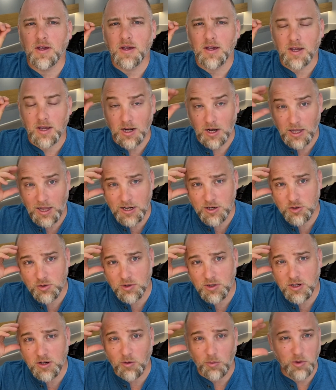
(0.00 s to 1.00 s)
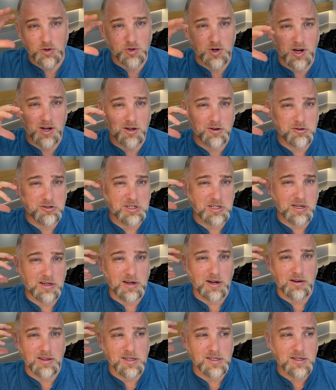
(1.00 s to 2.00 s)
intellectually, or we try to understand
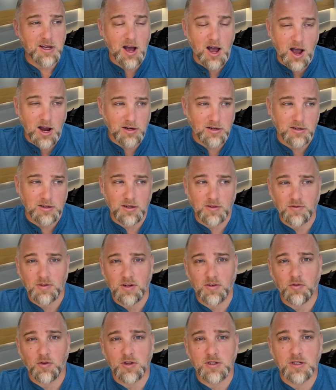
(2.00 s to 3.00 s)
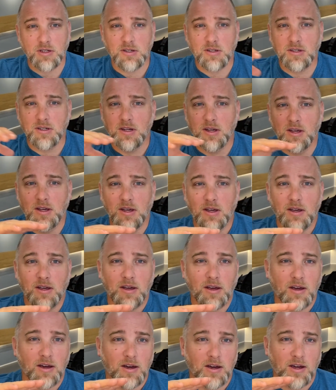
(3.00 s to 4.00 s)
kind of these cognitive differences.
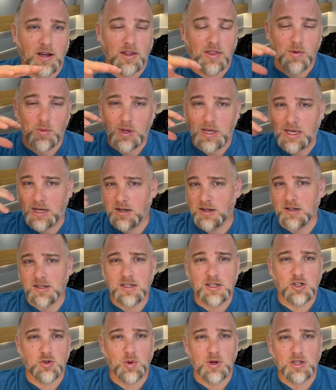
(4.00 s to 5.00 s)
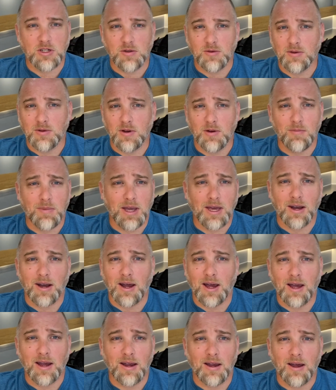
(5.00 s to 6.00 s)
And then we get into situations to go, man,
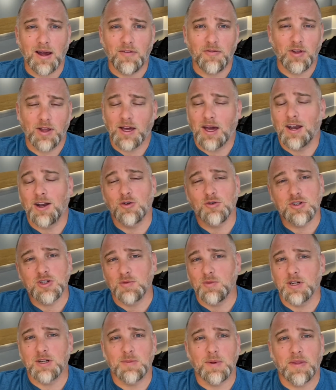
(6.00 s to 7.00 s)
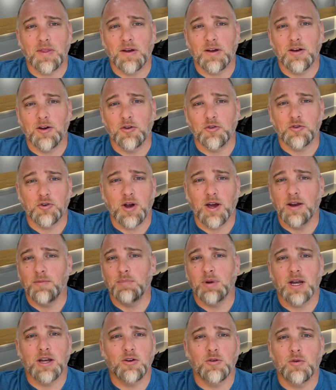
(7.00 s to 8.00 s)
I feel like I know so much about that culture,
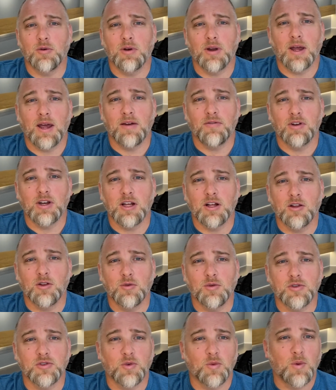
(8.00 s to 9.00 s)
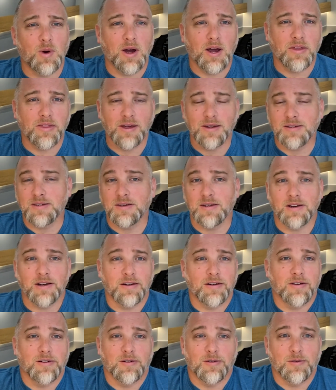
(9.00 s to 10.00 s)
but I don't have any clue as to why that
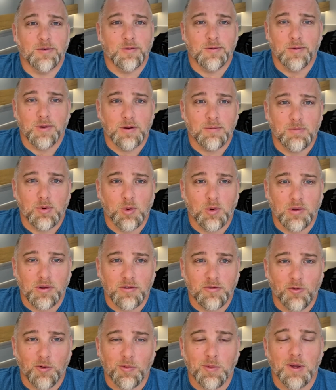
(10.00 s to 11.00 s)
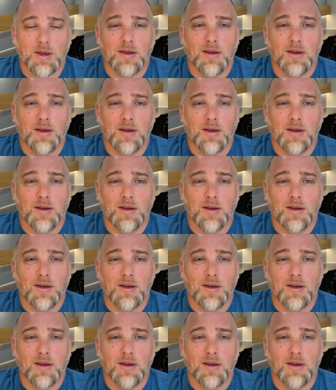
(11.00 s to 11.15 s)
scenario went poorly for me.